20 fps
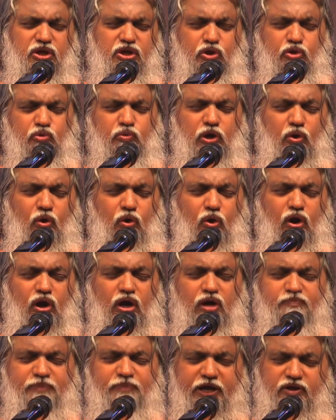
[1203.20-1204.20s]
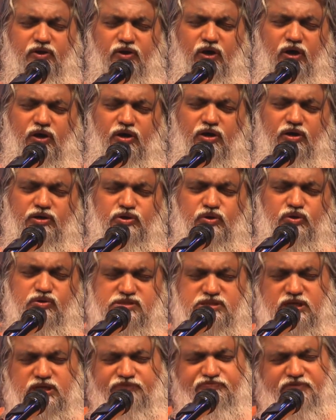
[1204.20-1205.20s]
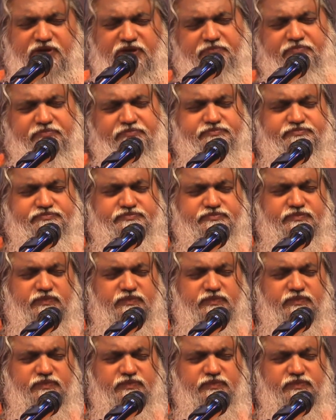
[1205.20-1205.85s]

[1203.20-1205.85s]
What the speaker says: You were called by God to serve Him.